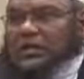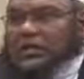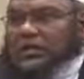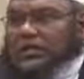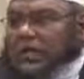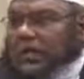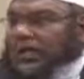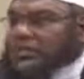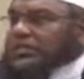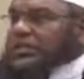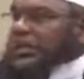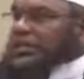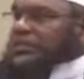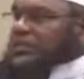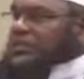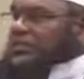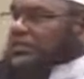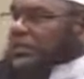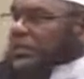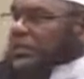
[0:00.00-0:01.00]
our
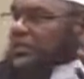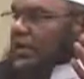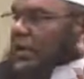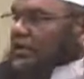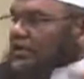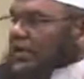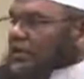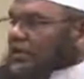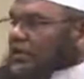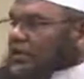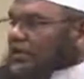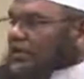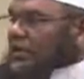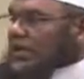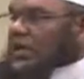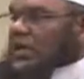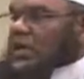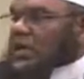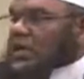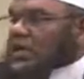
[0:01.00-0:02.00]
grandparents, great-grandparents
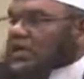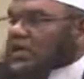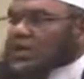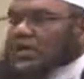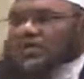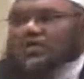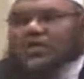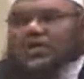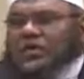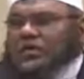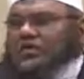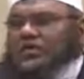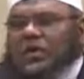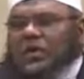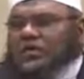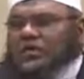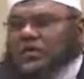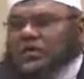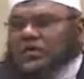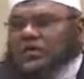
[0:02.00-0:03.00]
would have gotten
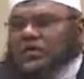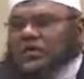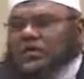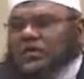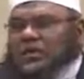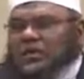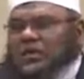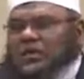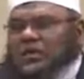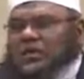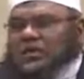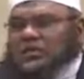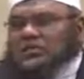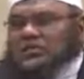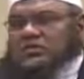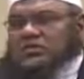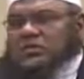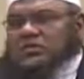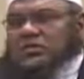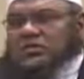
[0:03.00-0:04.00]
married.
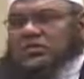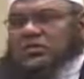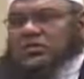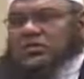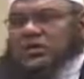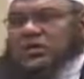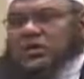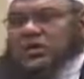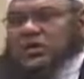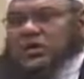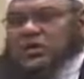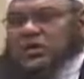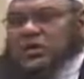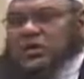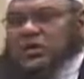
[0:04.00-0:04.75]
So